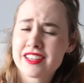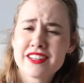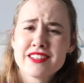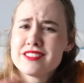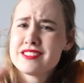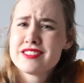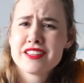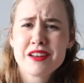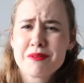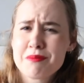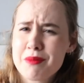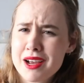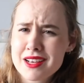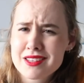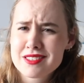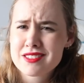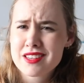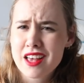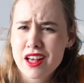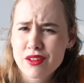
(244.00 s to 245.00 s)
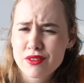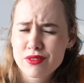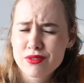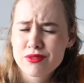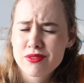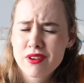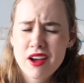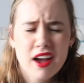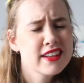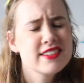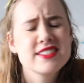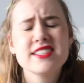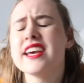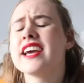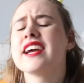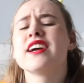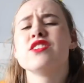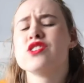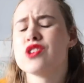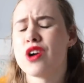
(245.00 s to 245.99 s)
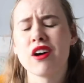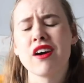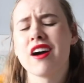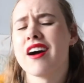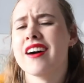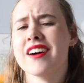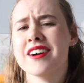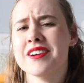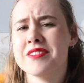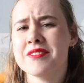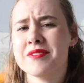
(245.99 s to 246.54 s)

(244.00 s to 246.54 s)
consider myself a TikToker.